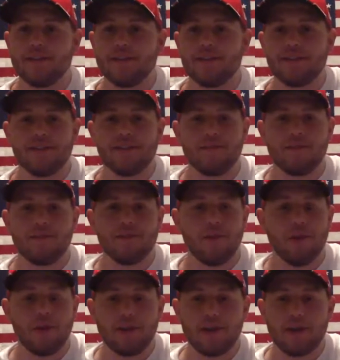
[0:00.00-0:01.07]
He's going to be
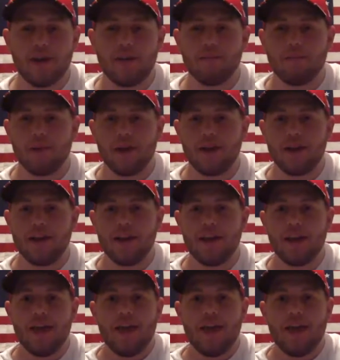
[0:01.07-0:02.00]
joining Tom Brady,